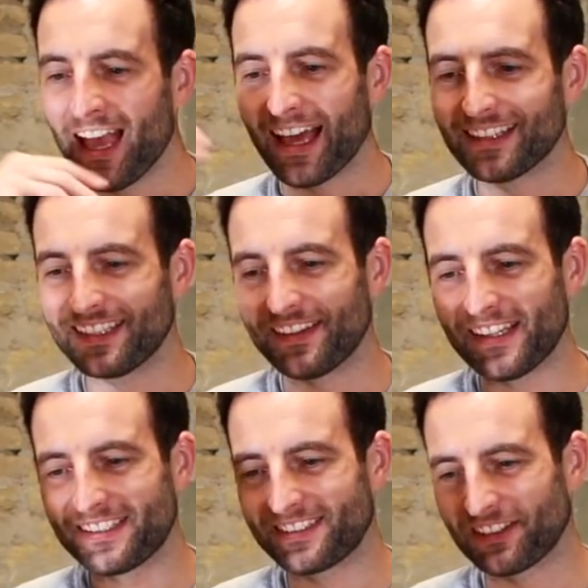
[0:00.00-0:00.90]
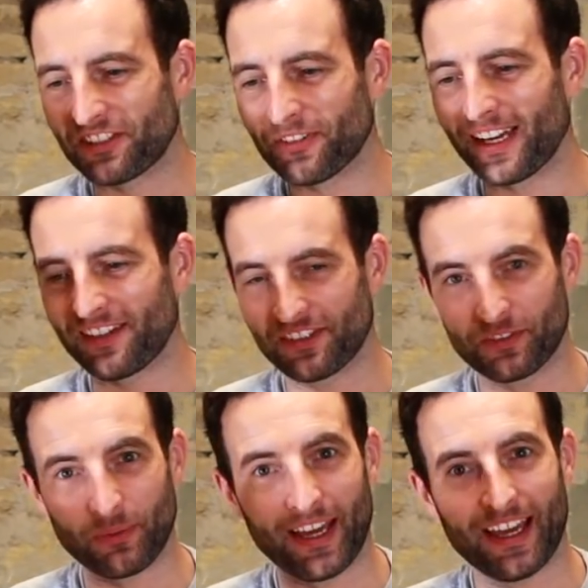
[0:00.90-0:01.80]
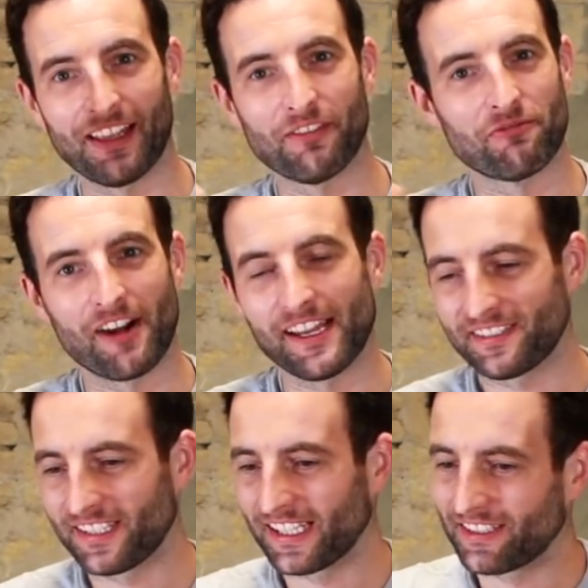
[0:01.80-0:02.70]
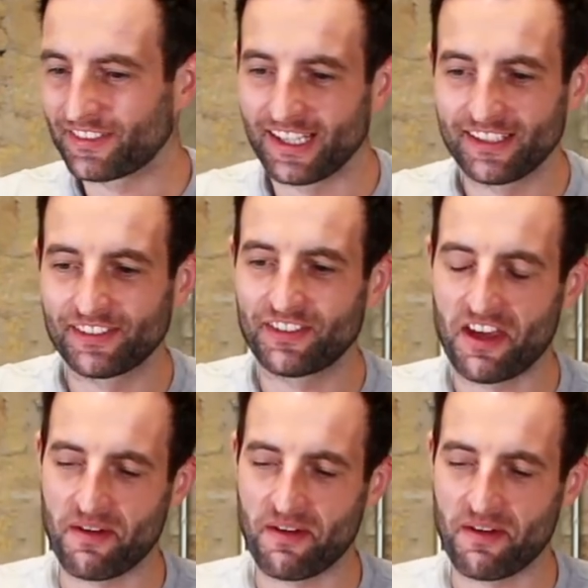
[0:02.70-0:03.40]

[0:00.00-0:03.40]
It's in these situations where racing is